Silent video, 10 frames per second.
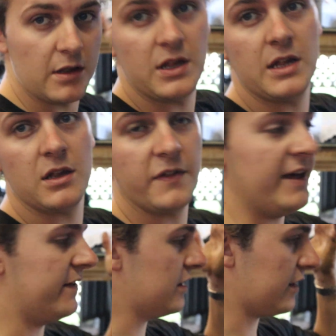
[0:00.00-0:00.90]
It's as easy as
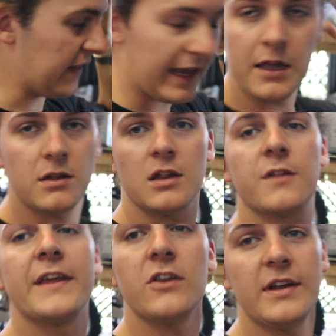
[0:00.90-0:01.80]
that. It's like the
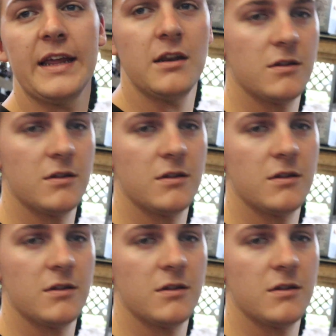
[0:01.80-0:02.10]
easiest thing you can